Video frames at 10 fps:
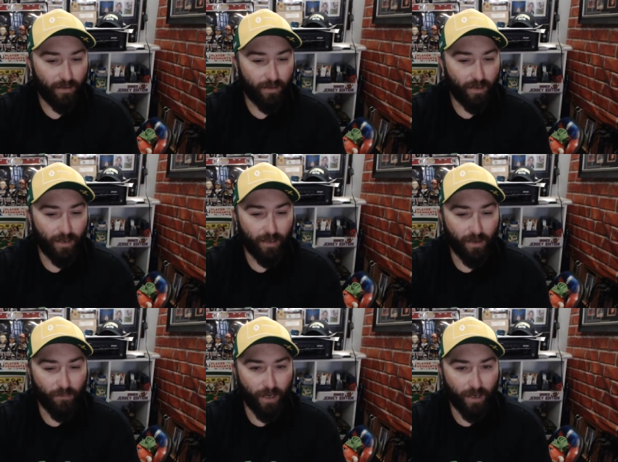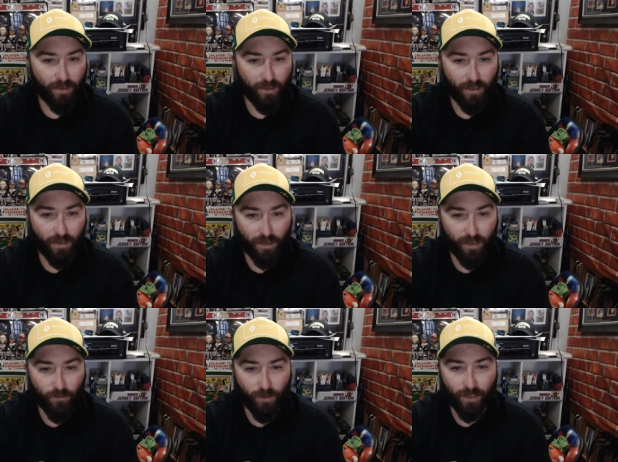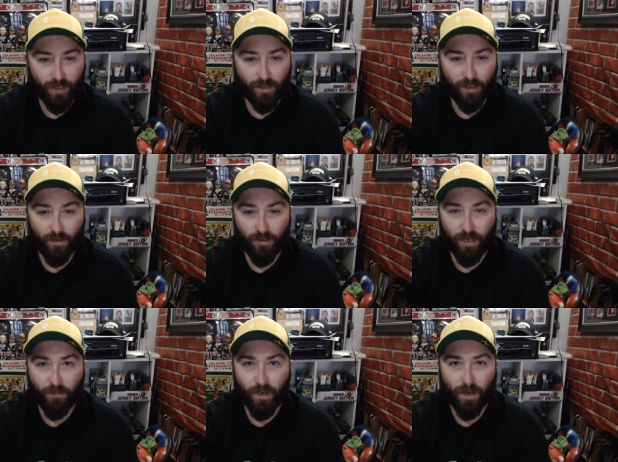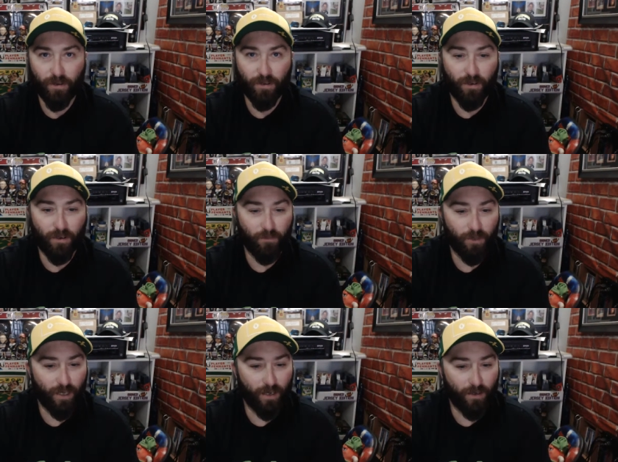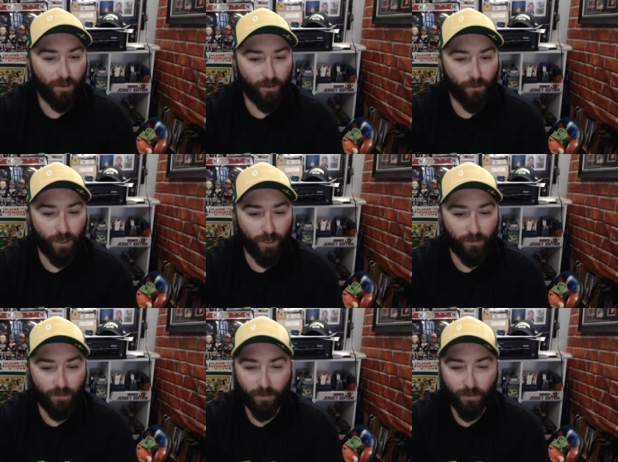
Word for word: yeah, the NBA's lit. There's one listed on gimko.com.au as well.